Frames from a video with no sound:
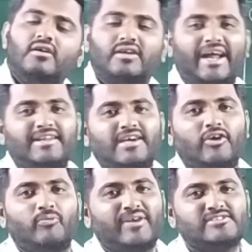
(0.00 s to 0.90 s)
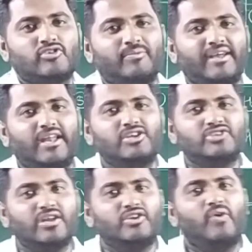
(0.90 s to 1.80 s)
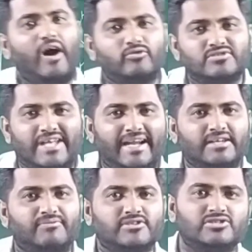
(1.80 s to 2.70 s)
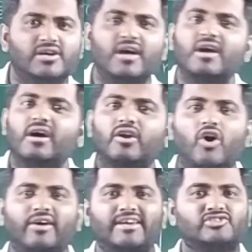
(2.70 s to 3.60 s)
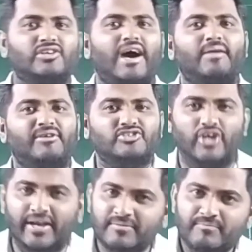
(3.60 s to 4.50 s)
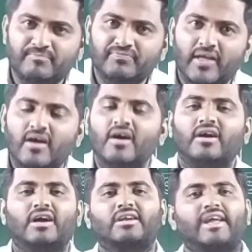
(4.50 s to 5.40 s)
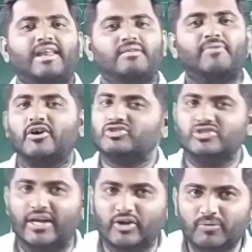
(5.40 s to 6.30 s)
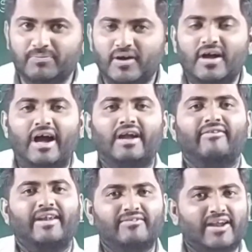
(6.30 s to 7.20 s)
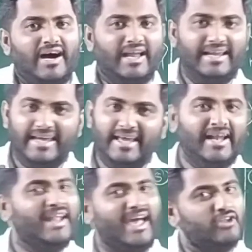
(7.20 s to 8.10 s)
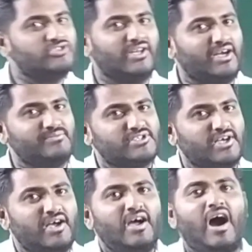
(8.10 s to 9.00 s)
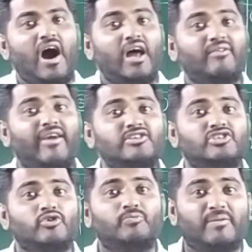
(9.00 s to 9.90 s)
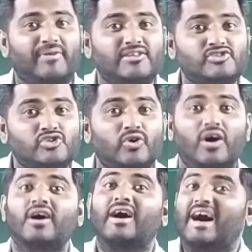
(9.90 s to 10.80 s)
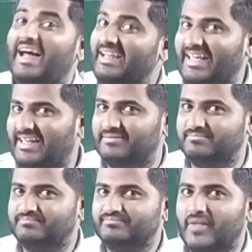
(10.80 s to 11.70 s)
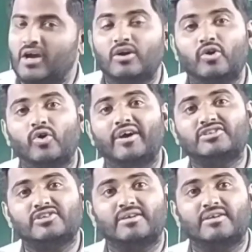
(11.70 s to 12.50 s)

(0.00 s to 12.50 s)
write the IUPAC nomenclature? You have to select first longest carbon chain containing functional group. And whenever alkene and halogen comes, always give preference to alkene. Lowest